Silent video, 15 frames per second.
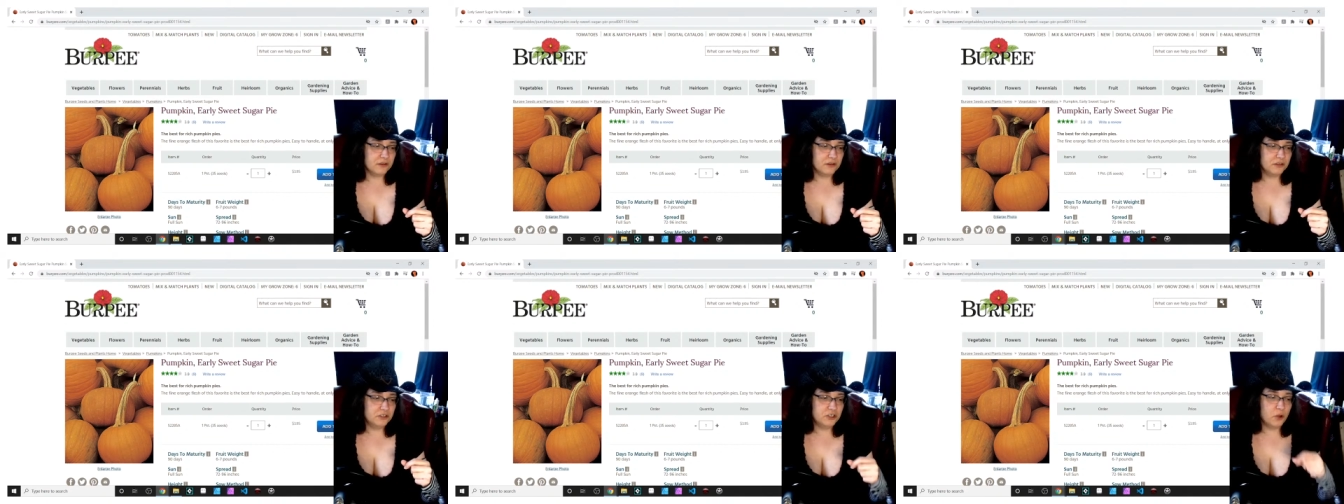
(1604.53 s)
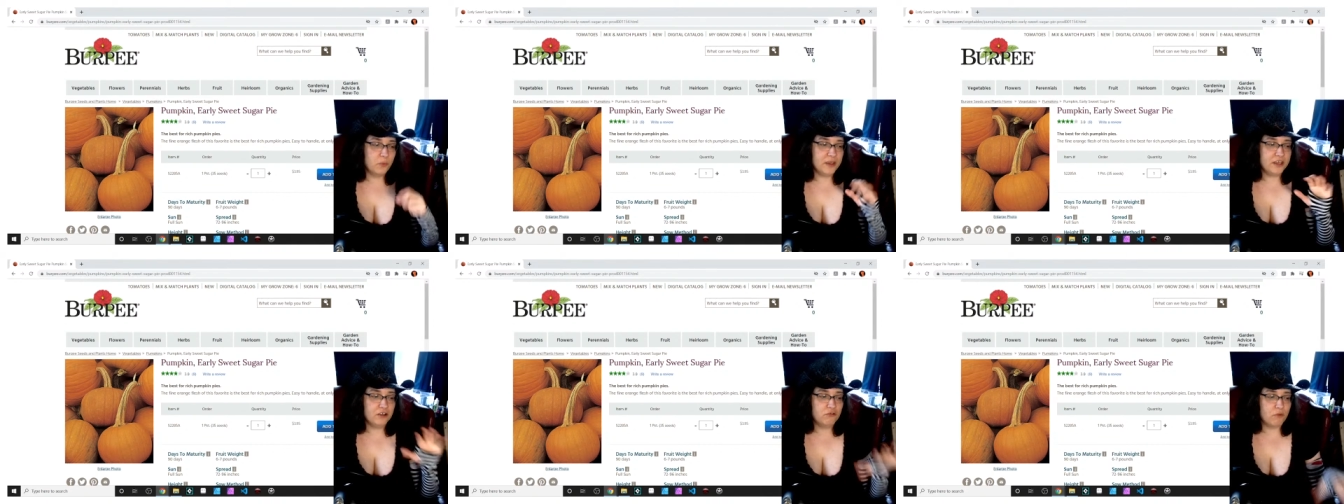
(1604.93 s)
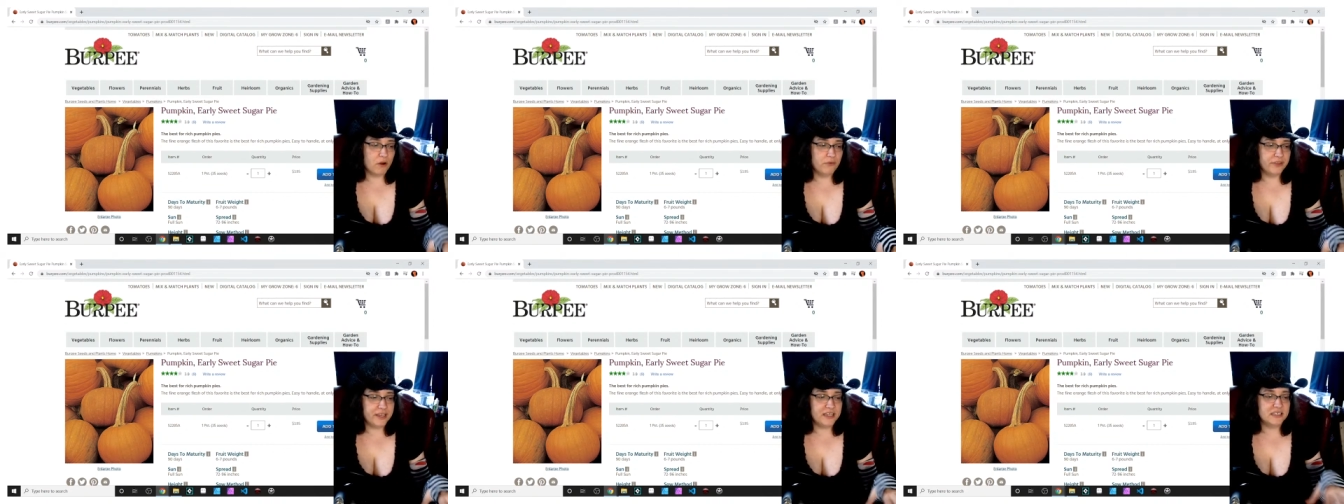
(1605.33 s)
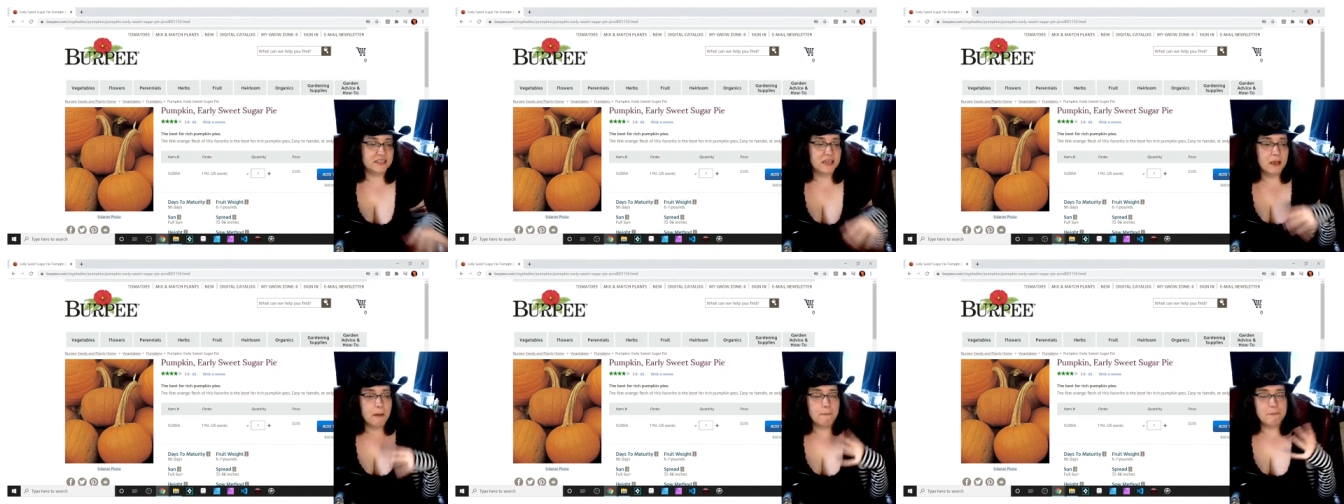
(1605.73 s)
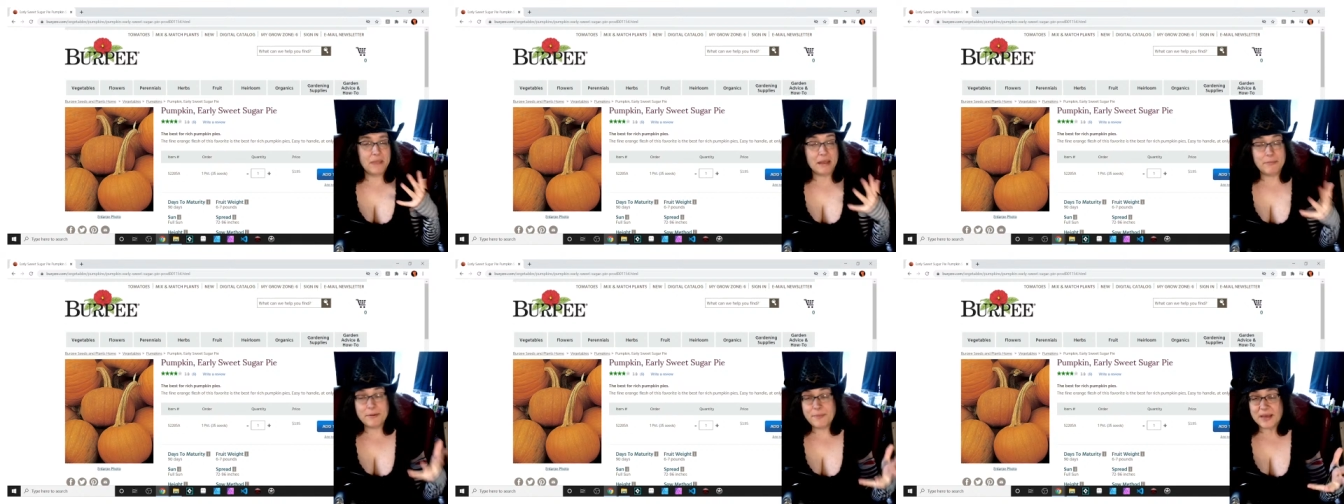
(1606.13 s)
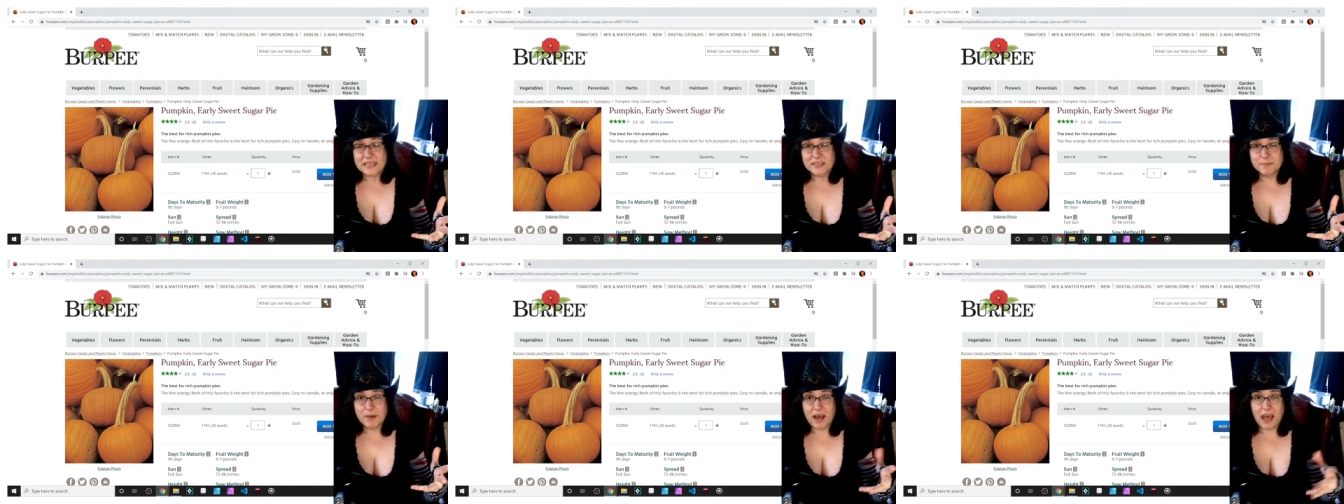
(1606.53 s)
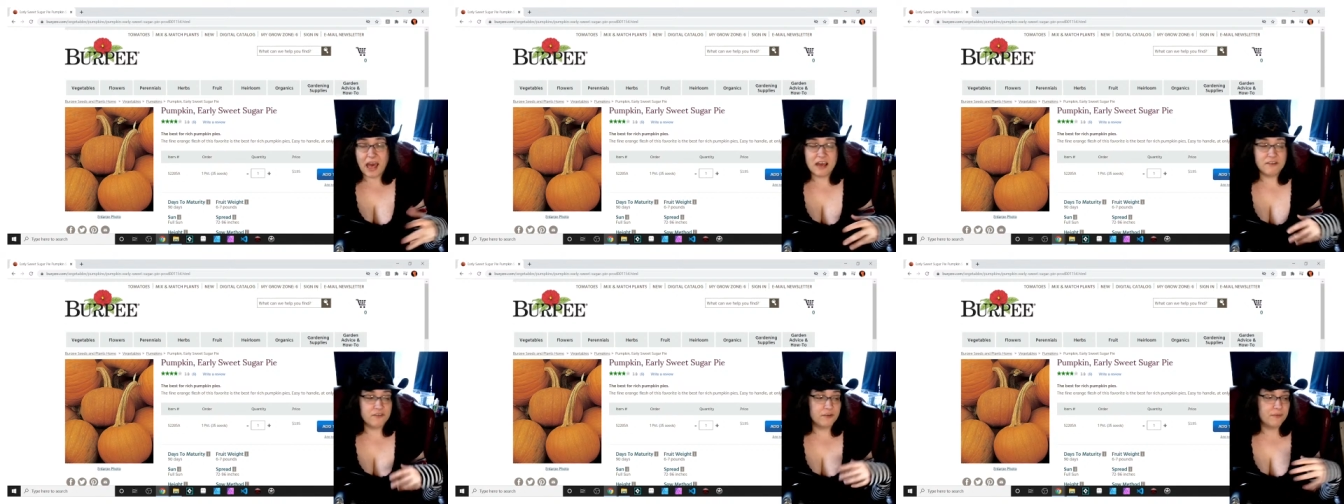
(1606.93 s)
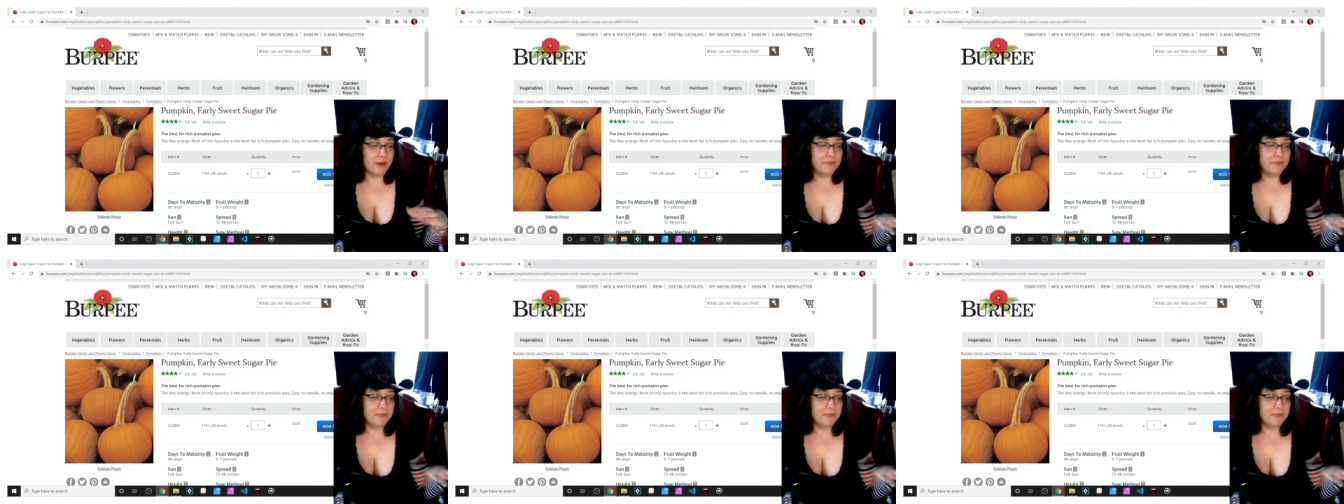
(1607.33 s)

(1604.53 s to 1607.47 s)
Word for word: so we could grow these, maybe make some pie out of them.